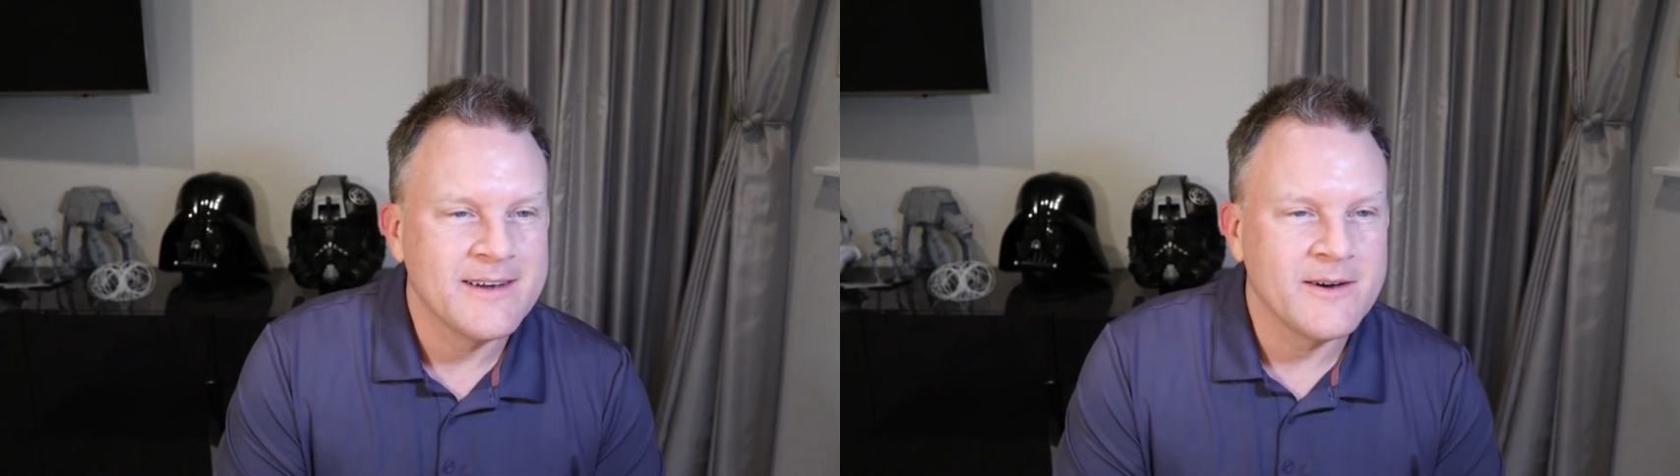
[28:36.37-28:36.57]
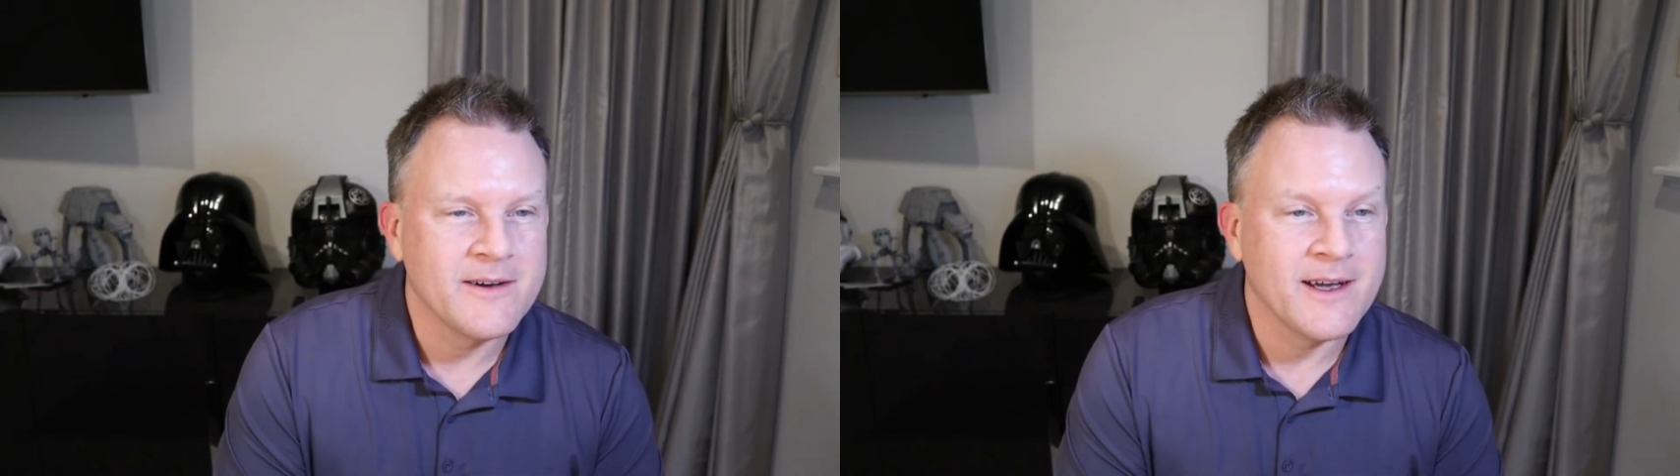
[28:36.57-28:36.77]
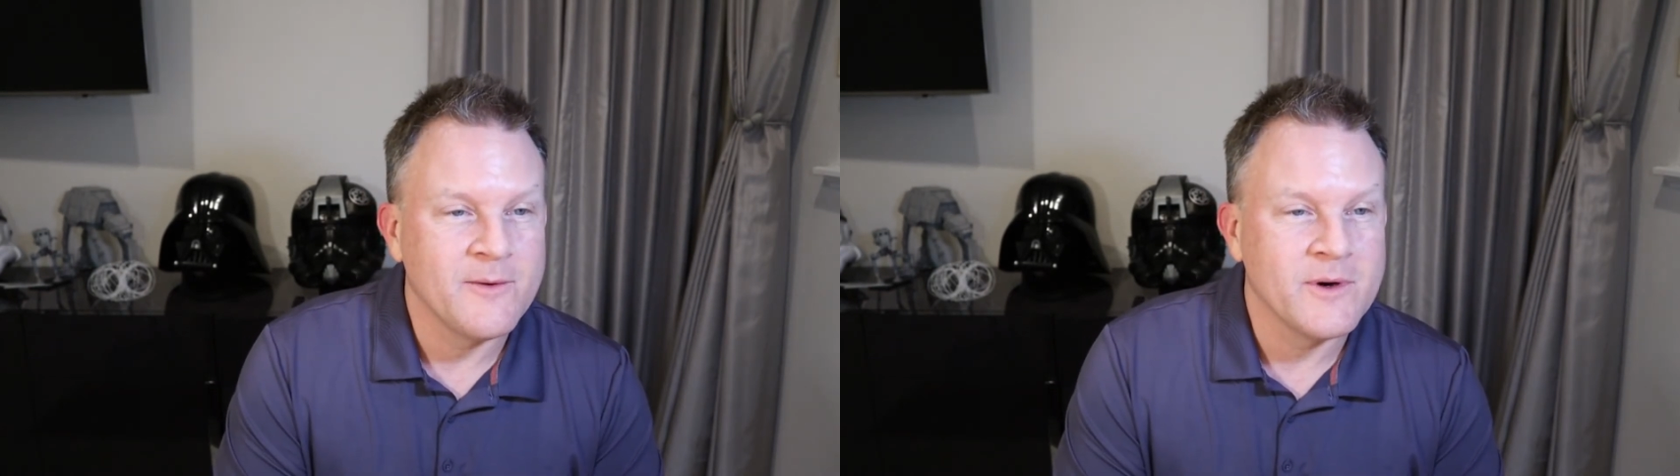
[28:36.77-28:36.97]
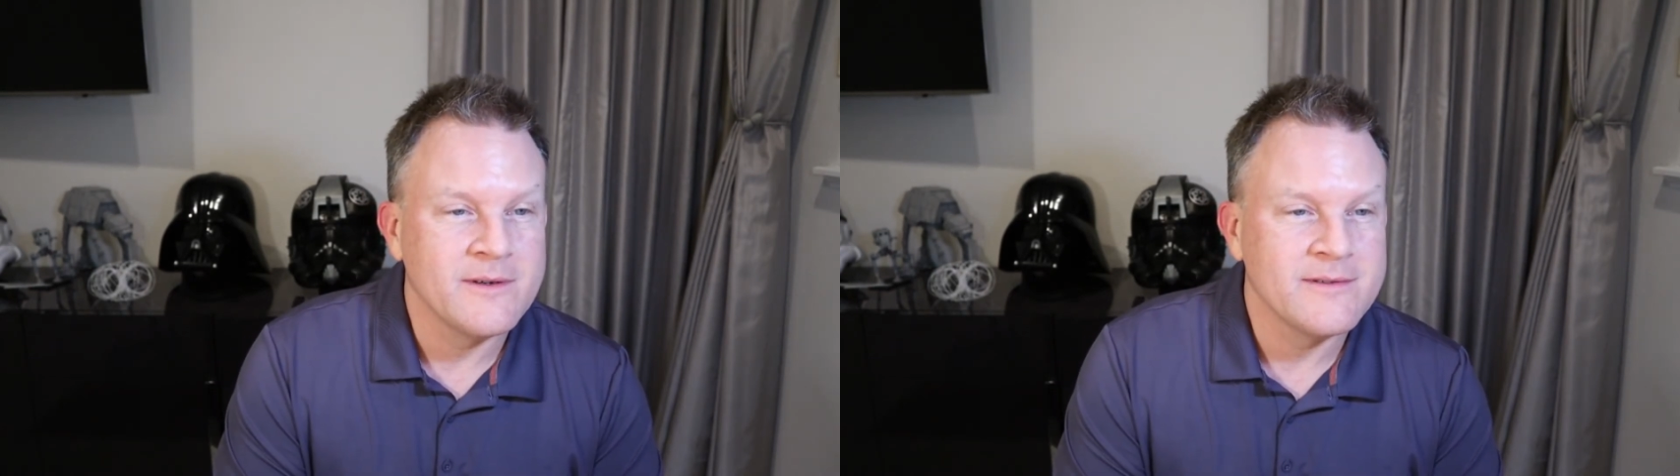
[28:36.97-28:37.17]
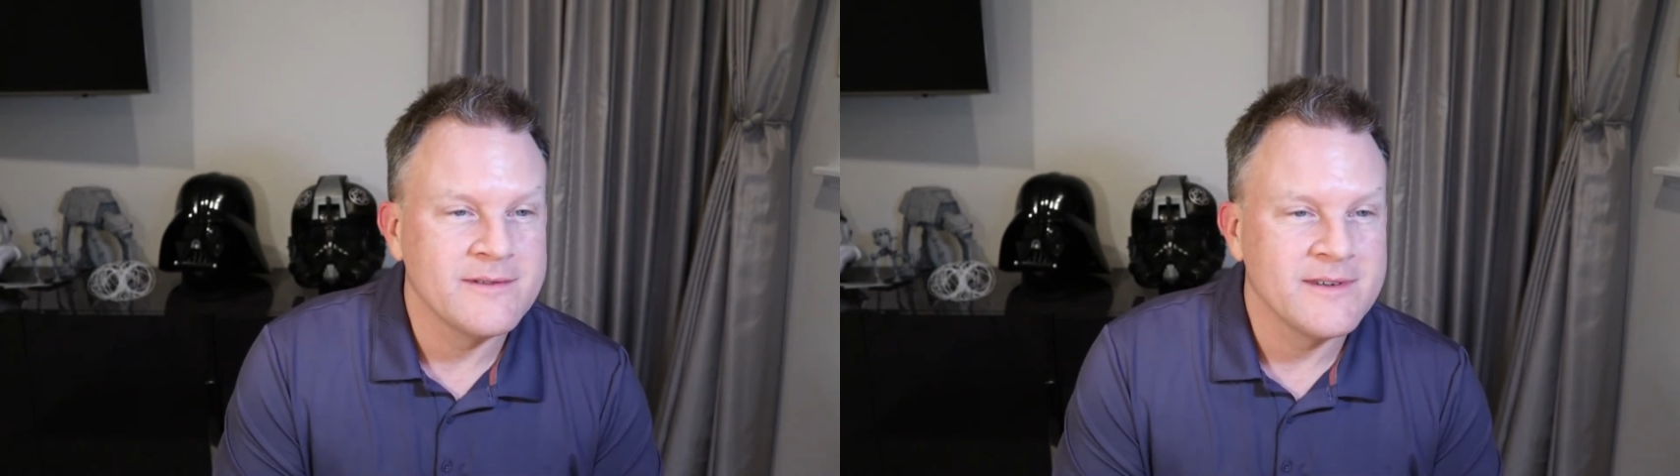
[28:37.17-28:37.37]
Okay,
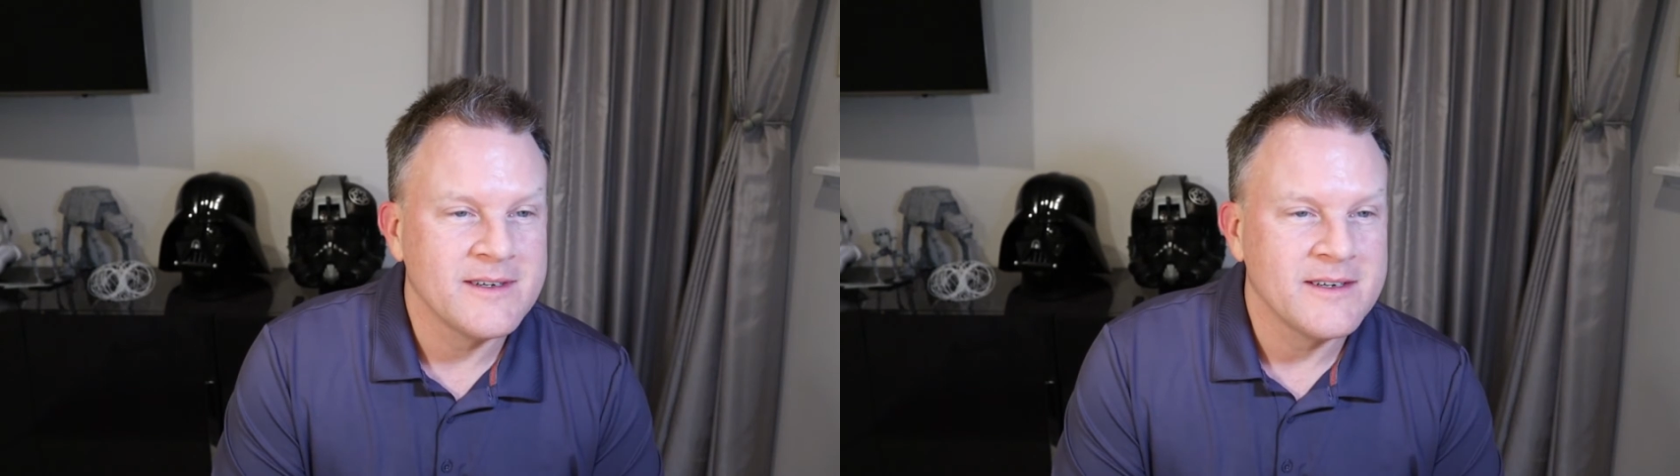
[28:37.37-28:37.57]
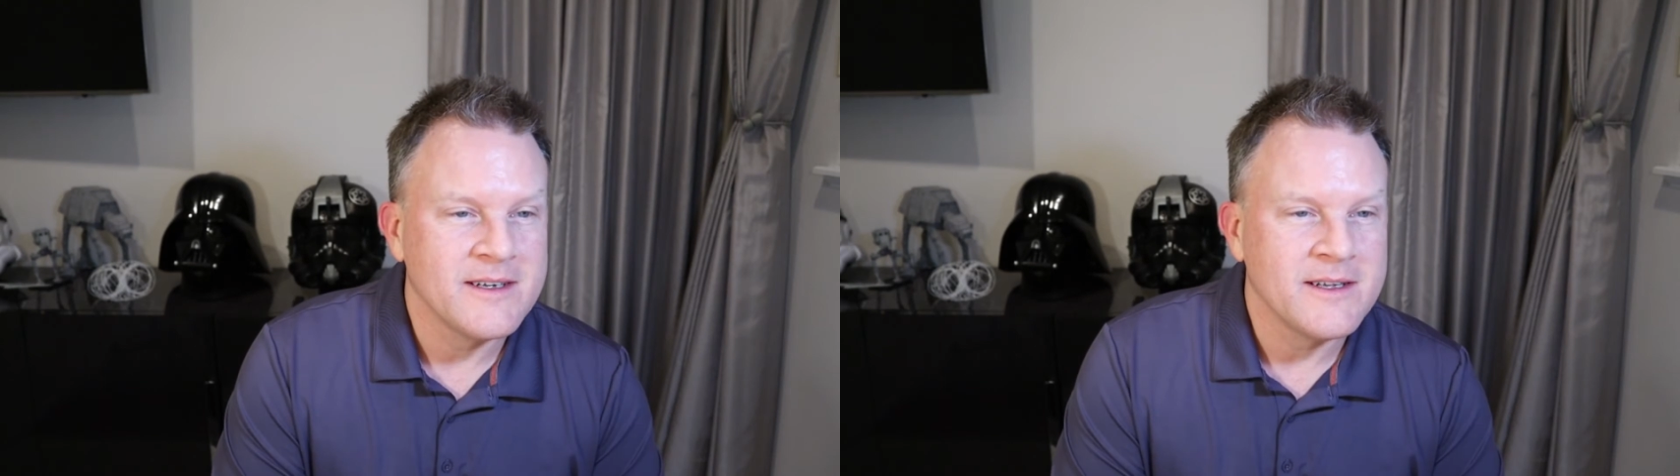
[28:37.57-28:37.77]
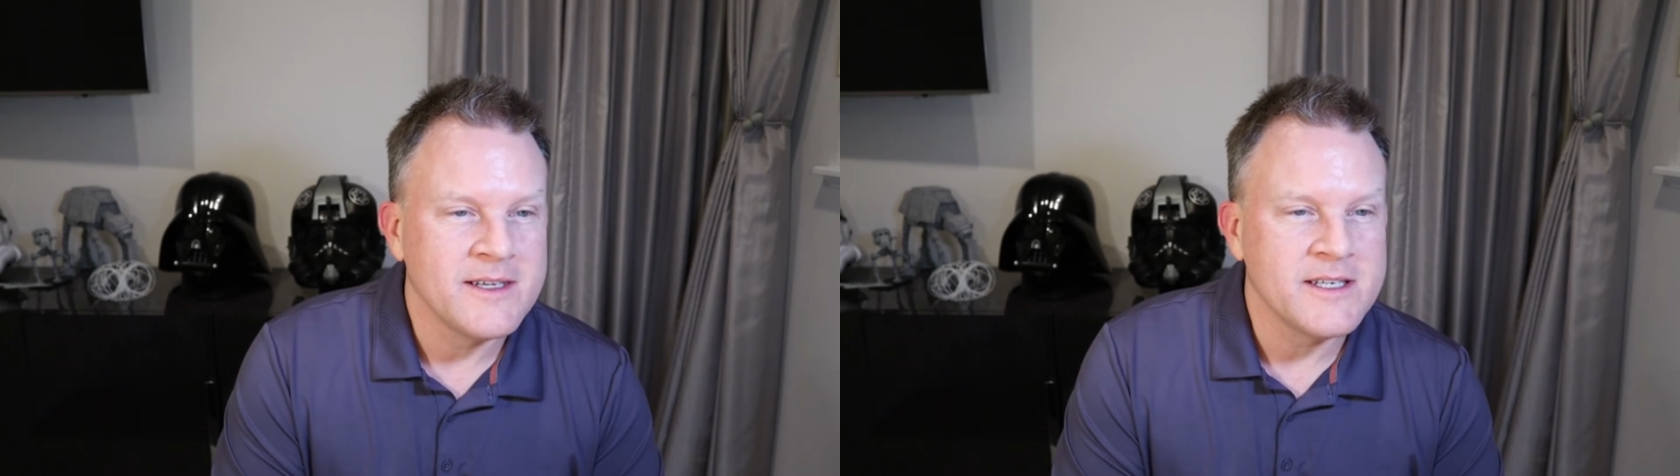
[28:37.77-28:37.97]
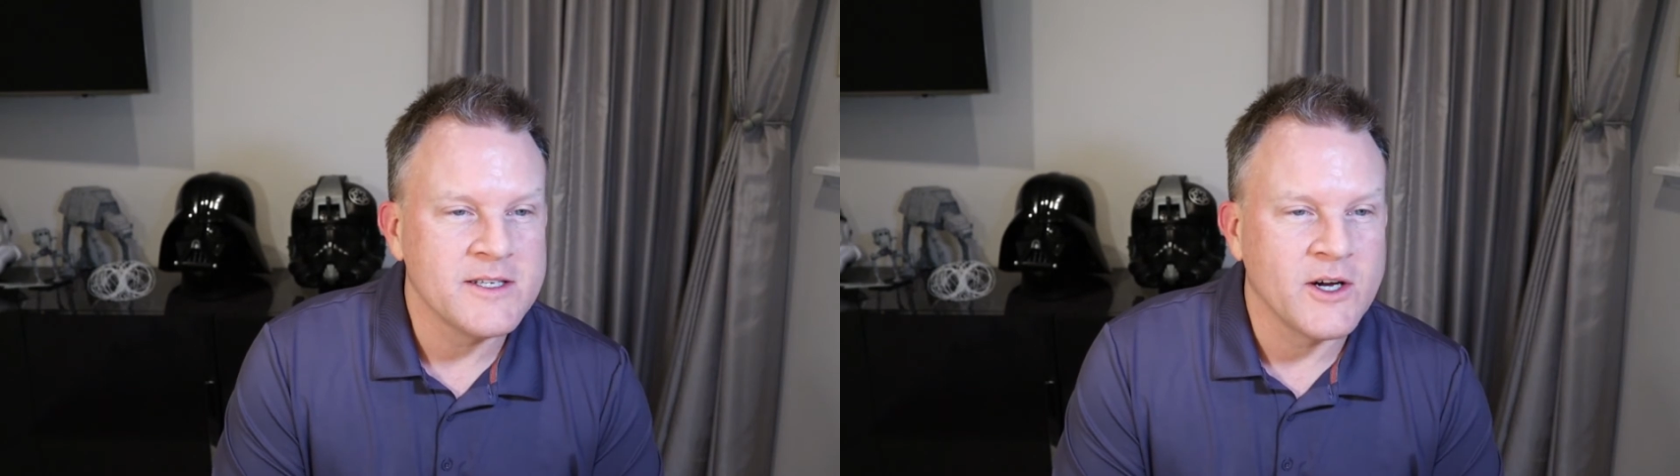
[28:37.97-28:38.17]
well, this is